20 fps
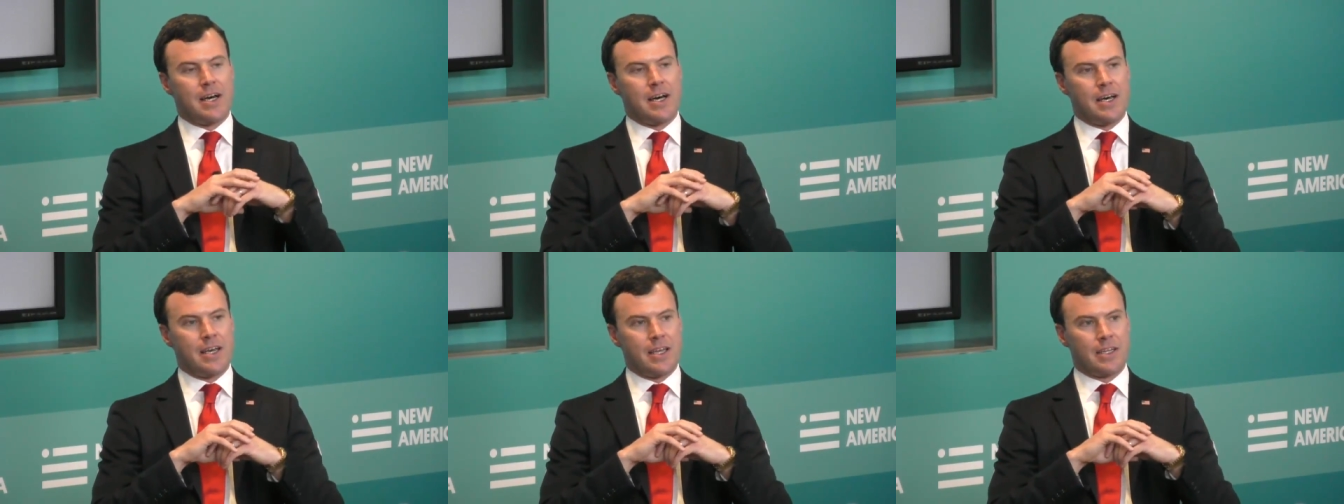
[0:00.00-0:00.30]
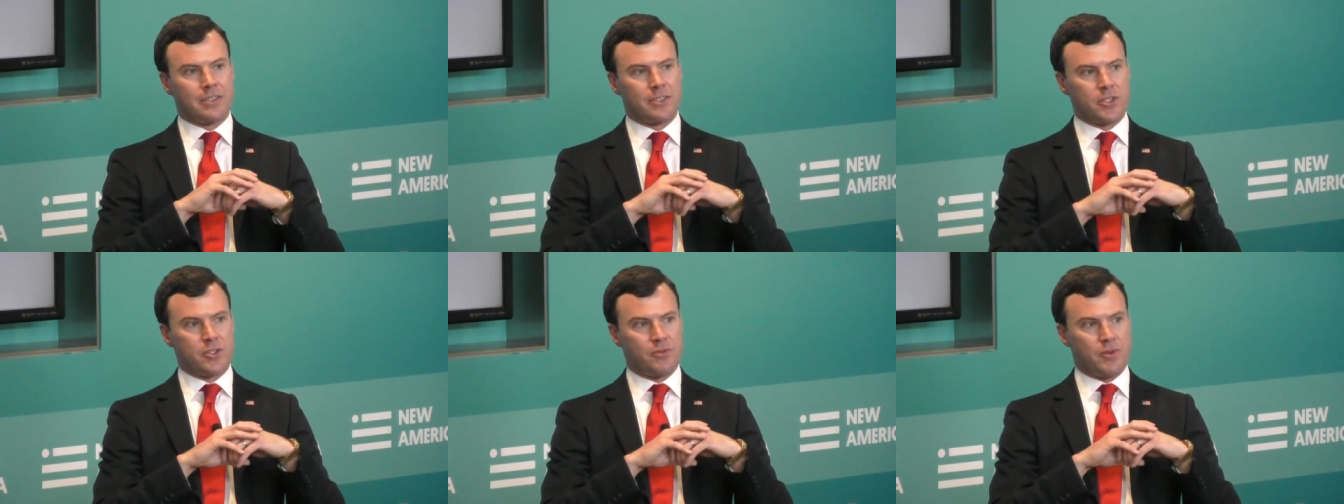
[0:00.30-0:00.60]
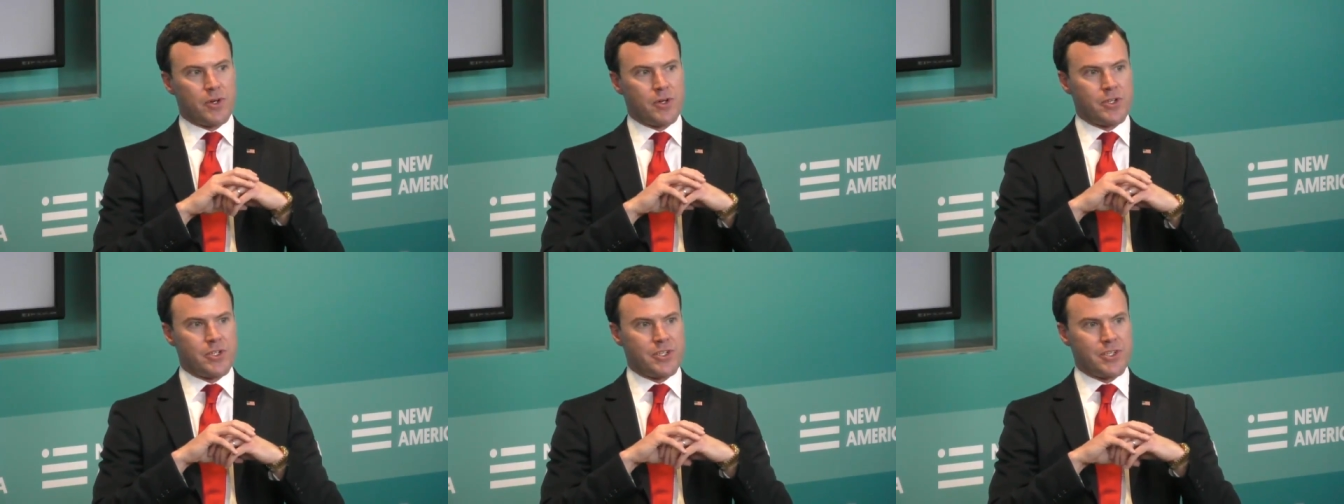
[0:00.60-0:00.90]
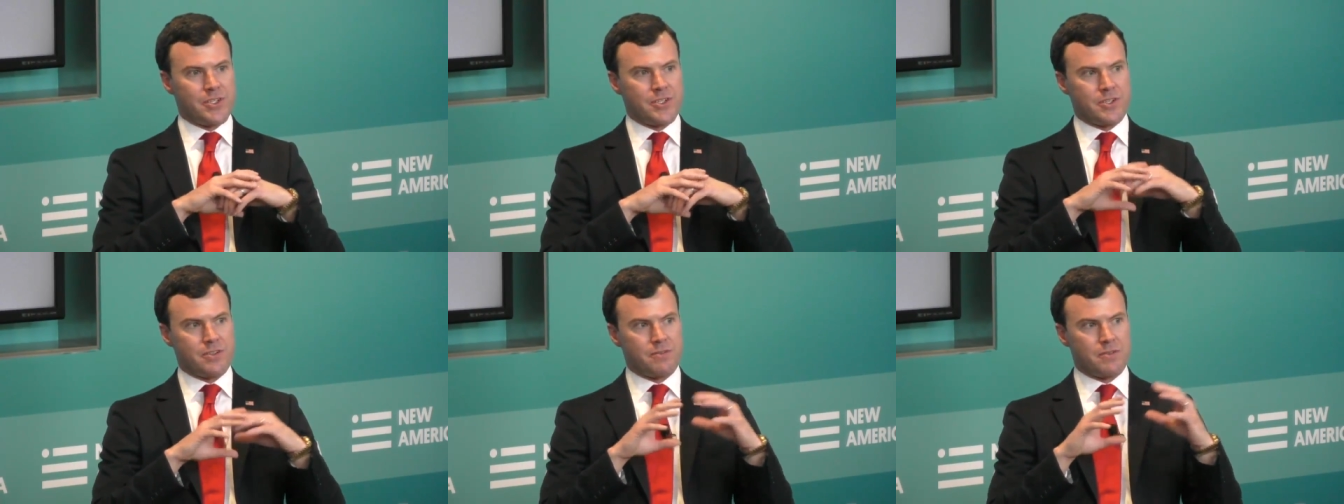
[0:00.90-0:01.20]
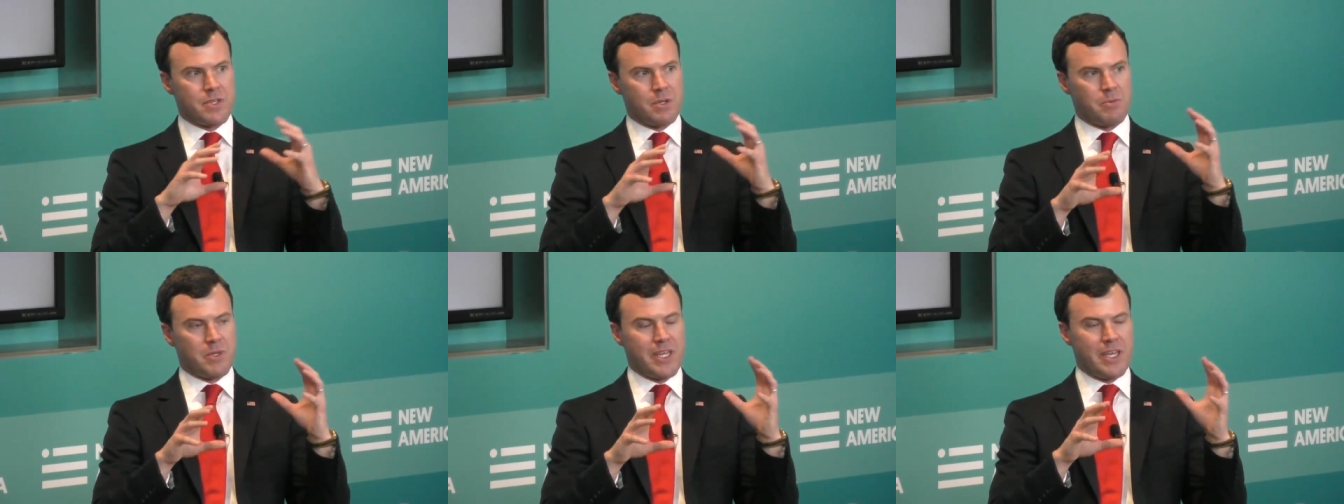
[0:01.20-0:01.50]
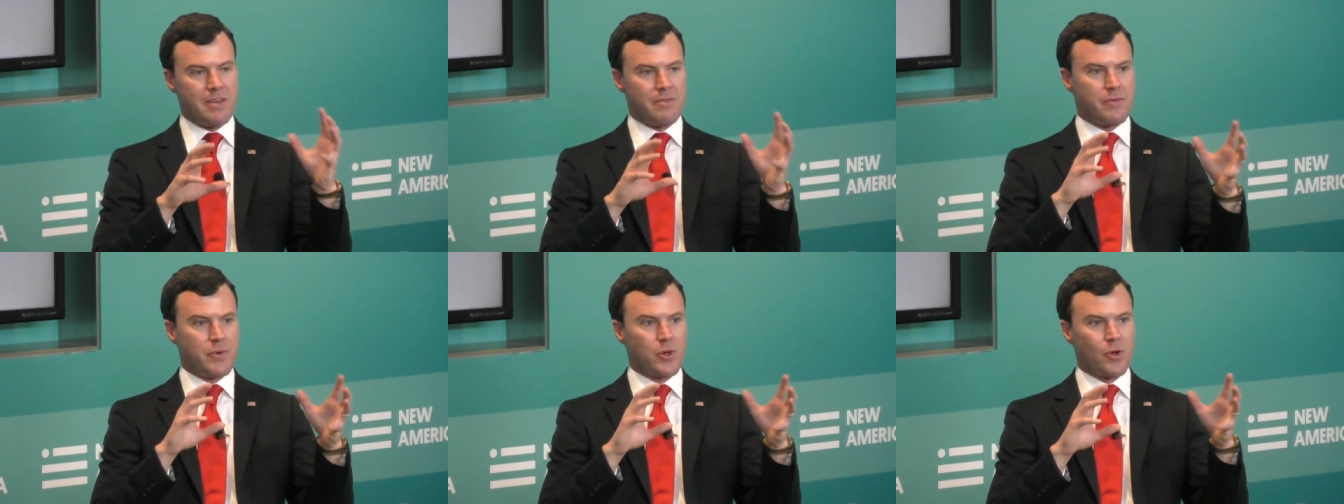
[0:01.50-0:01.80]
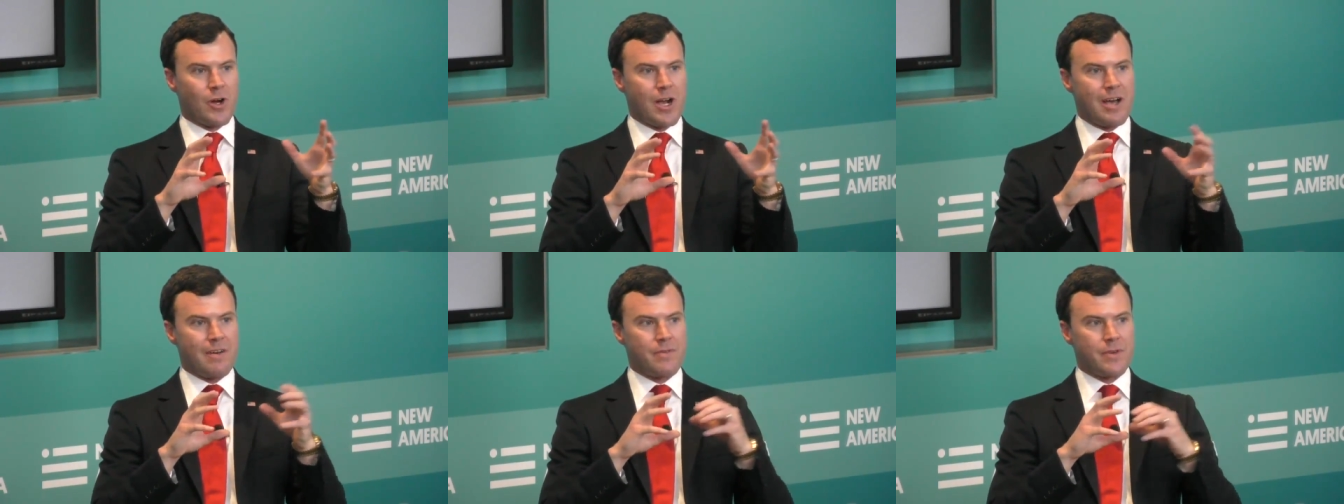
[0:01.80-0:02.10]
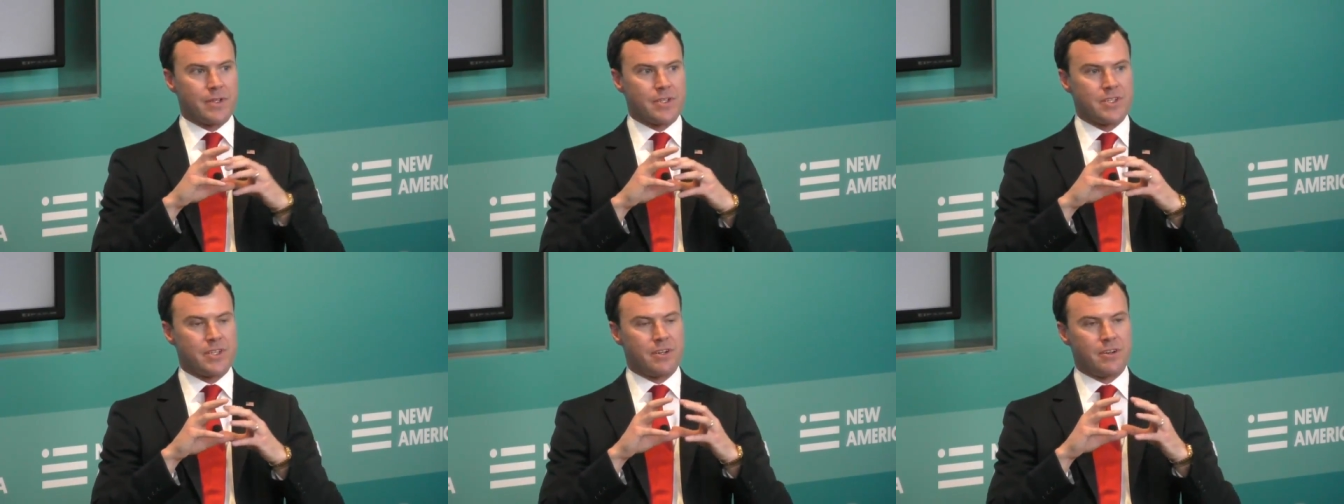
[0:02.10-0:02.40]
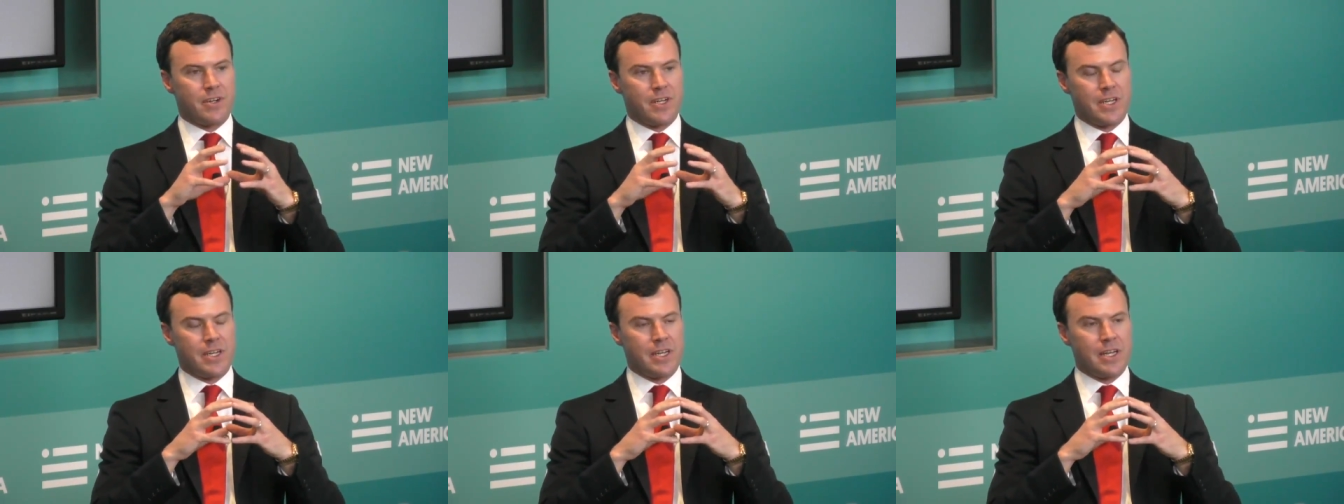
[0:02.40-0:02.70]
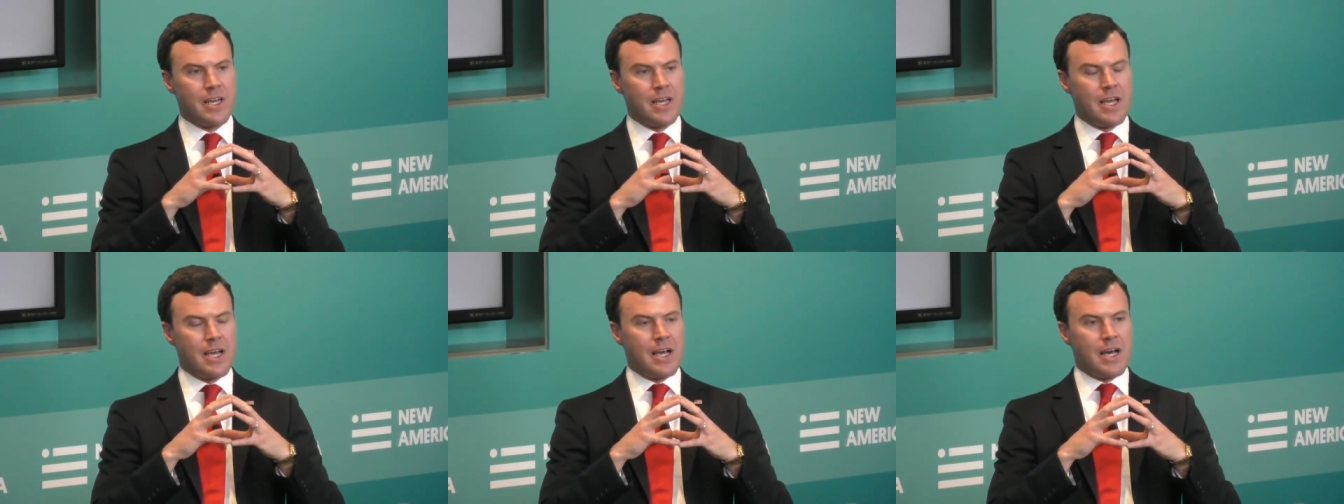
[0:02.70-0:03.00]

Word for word: uh, English versions of some of the infographics therein.